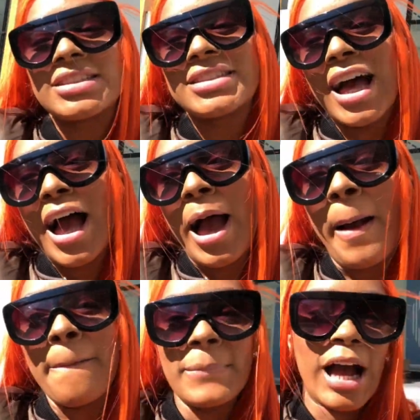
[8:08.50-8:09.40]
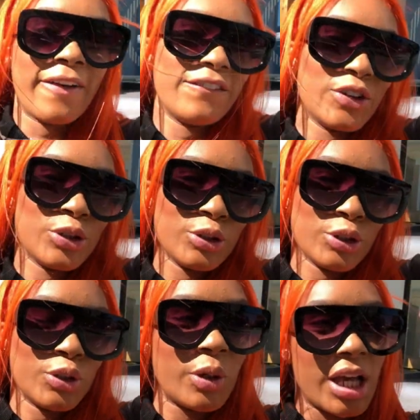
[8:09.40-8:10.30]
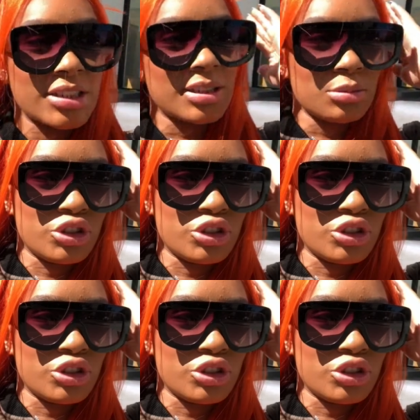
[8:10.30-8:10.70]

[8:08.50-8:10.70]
some food and some